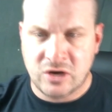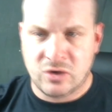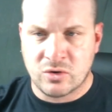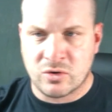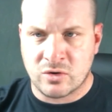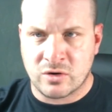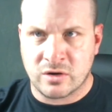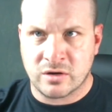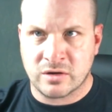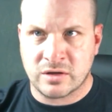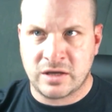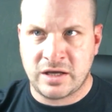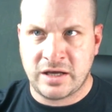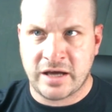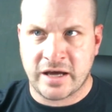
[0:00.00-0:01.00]
or
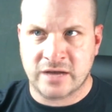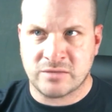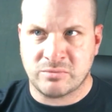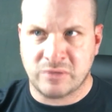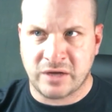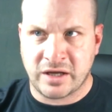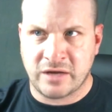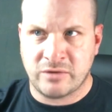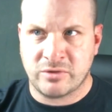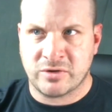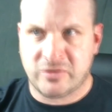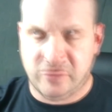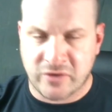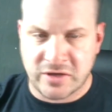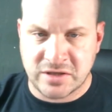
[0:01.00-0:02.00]
he has a blade with
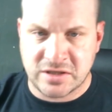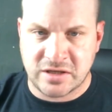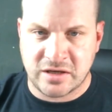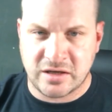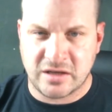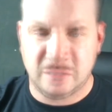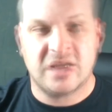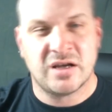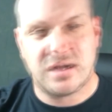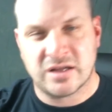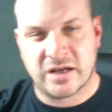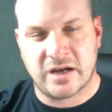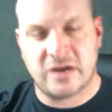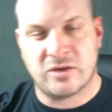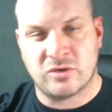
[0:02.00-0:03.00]
Frenzy in it
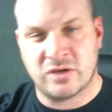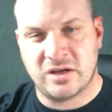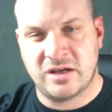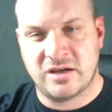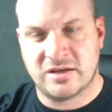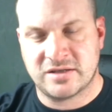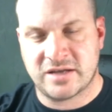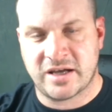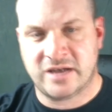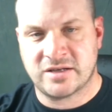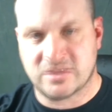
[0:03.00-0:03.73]
that he can take,